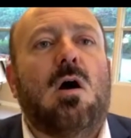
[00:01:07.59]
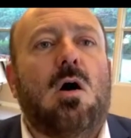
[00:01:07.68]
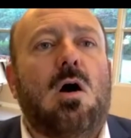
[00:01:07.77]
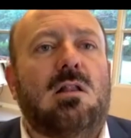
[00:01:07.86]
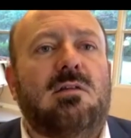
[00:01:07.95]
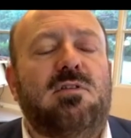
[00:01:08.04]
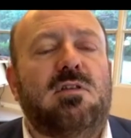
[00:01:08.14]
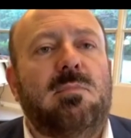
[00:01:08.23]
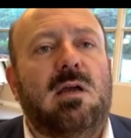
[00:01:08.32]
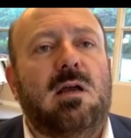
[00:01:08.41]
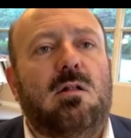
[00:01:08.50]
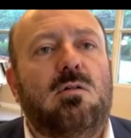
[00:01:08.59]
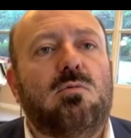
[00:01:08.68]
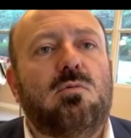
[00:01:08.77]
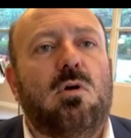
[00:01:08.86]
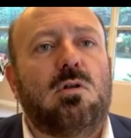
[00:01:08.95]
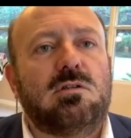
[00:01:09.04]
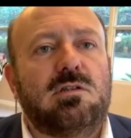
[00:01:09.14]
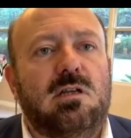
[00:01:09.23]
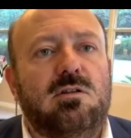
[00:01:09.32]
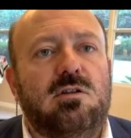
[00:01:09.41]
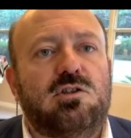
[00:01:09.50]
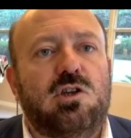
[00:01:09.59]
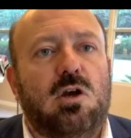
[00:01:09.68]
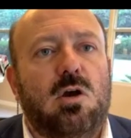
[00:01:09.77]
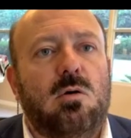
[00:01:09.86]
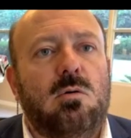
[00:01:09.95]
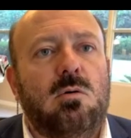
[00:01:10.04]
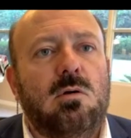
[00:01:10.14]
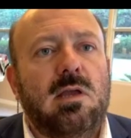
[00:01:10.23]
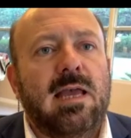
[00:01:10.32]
all of the male roles in the show.